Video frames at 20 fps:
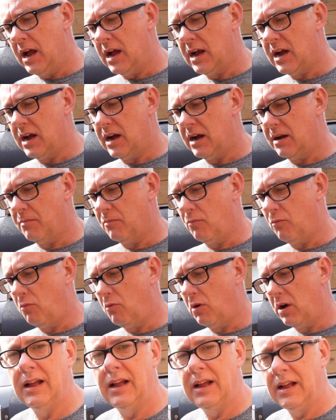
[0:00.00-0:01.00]

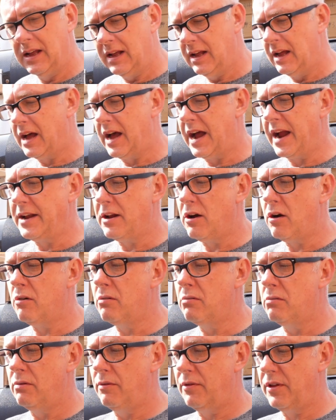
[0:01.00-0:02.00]
I
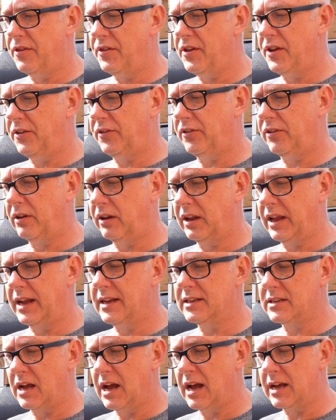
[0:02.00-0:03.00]
know that this
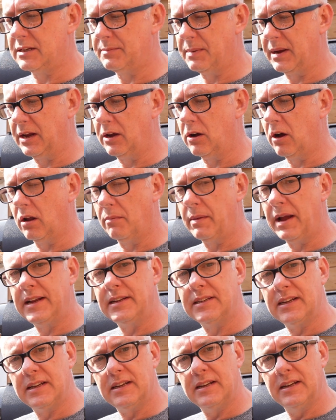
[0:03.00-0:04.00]
laser has been
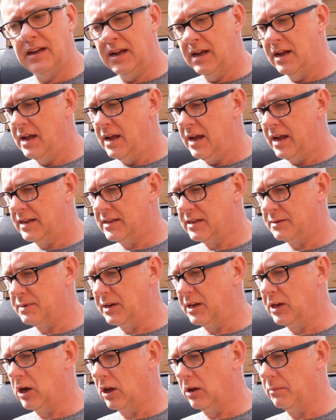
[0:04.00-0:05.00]
collimated. It has
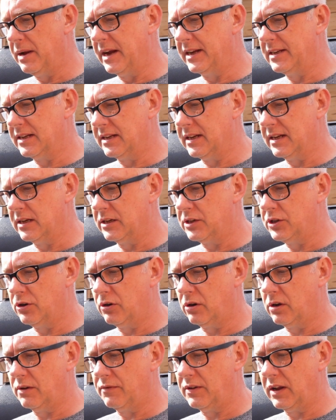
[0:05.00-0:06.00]
been collimated in the
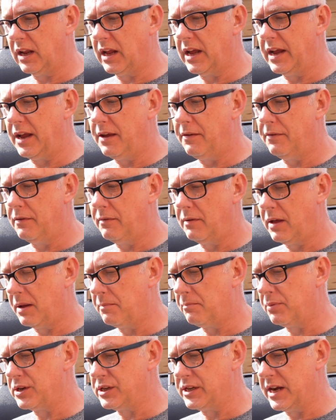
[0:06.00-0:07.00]
chuck of a lathe
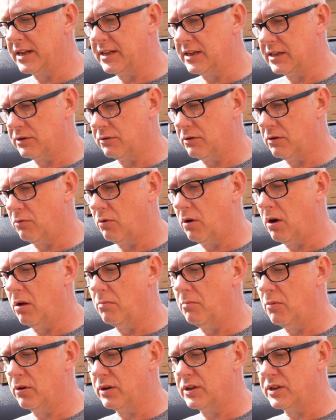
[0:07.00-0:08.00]
and projected to a wall
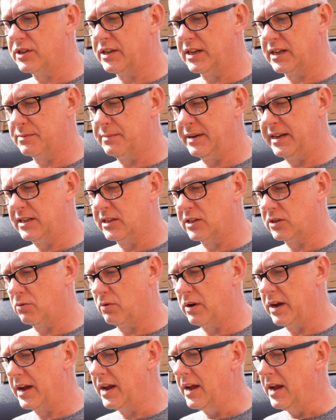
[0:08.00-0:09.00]
more than 6 meters
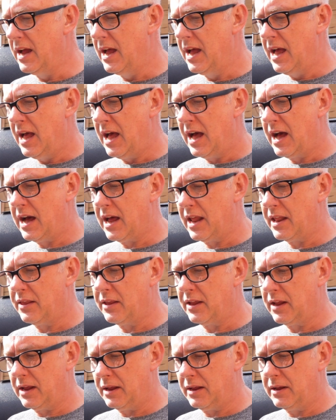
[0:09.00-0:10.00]
away, and
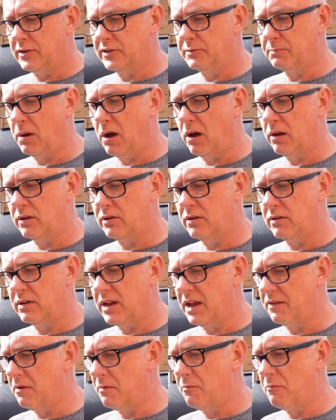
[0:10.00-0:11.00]
the spot
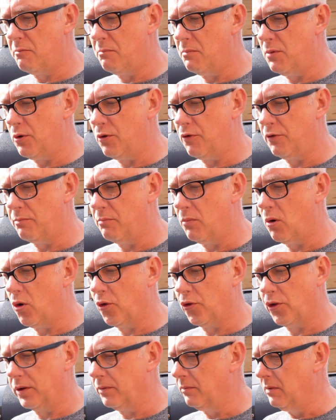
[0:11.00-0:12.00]
never moved
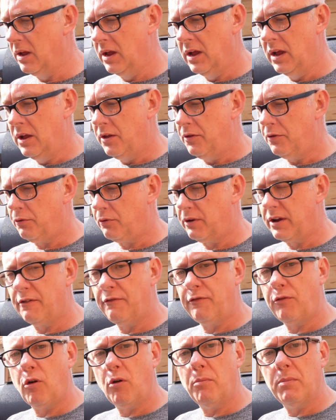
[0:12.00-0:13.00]
more than 3 or
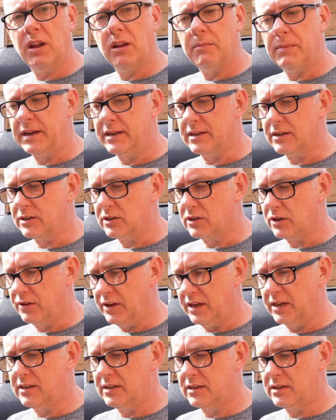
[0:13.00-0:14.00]
4 millimeters. So
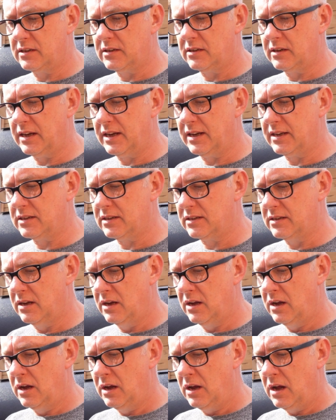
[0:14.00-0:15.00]
this is
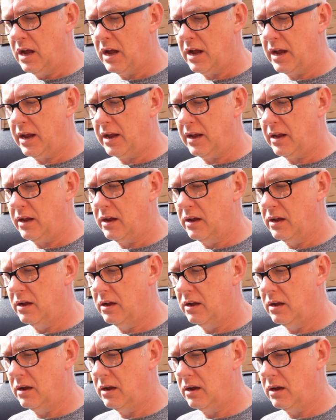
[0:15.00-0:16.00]
a
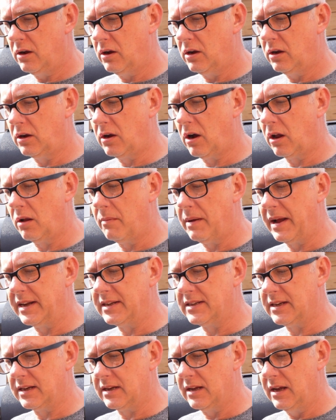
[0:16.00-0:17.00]

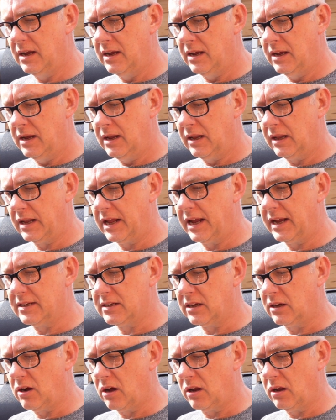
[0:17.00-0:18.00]
collimated
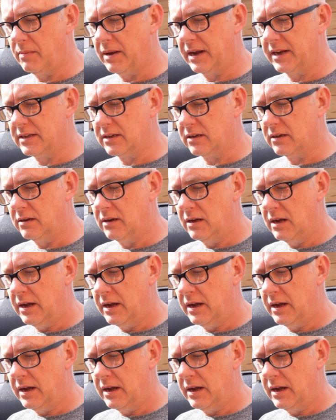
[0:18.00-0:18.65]
laser collimator.